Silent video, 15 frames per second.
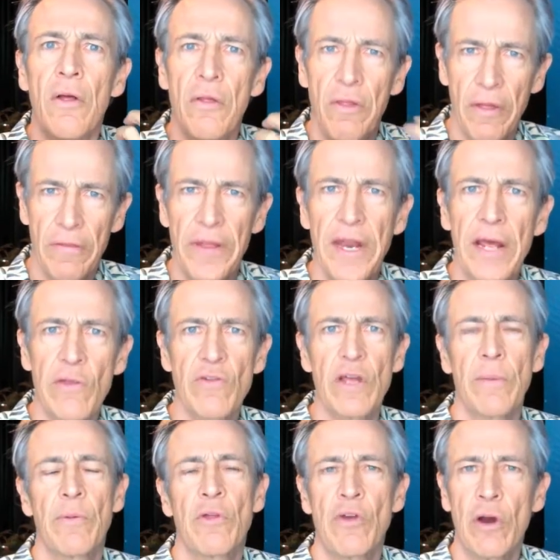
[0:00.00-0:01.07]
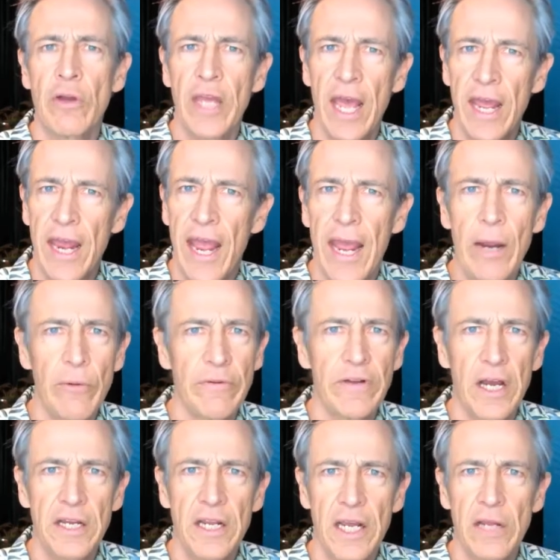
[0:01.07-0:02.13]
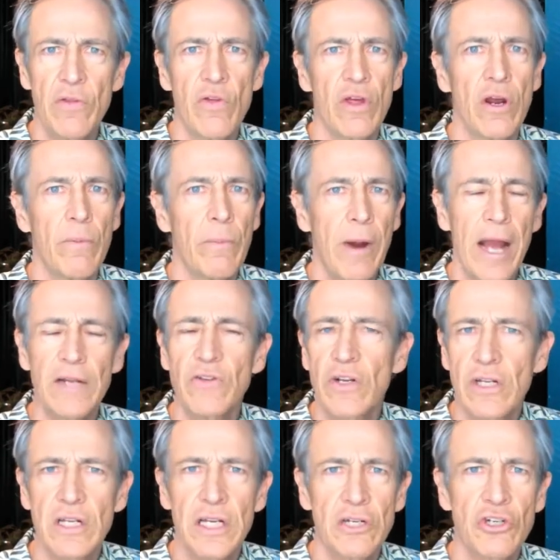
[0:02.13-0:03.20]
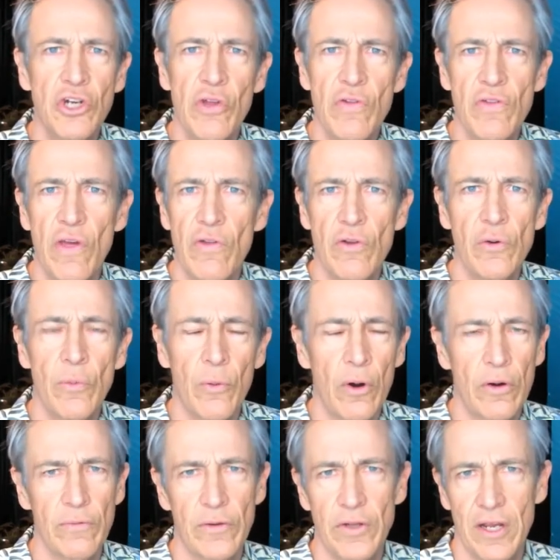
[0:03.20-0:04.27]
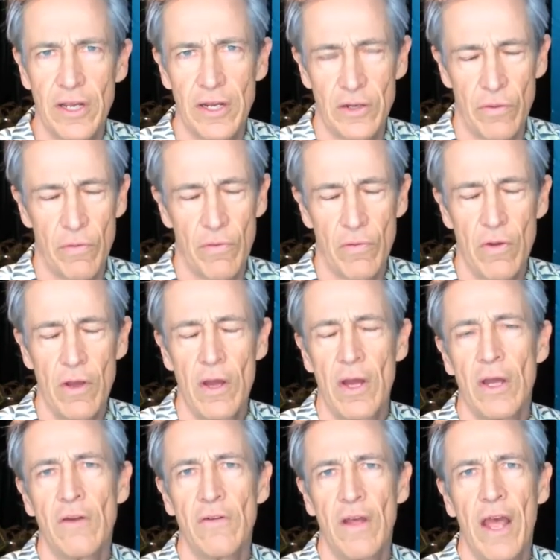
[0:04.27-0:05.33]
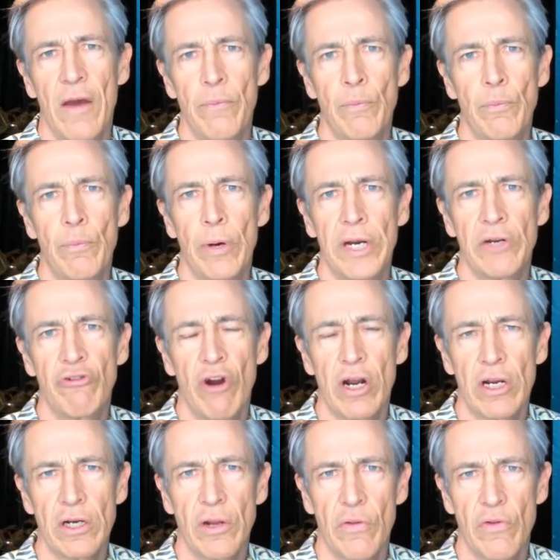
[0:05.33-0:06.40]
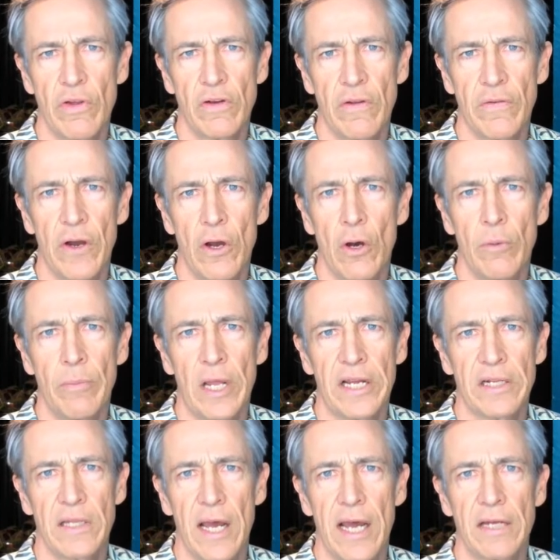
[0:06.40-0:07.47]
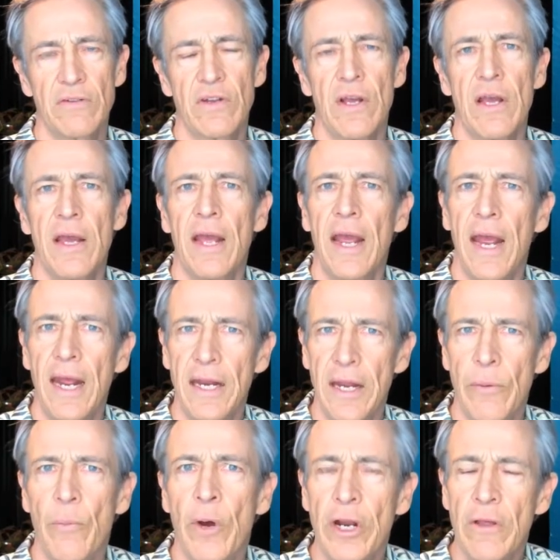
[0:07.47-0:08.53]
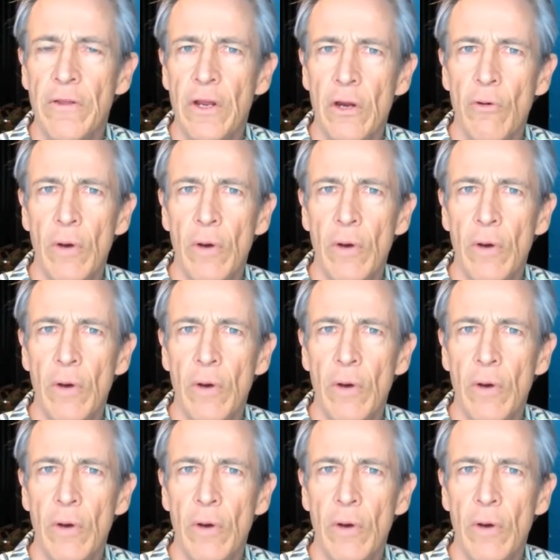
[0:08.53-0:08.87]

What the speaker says: and the next step is, okay, hey, we've got kids here. Practically, it just doesn't work for the kids to bring drunkenness into the home like that. And then what are the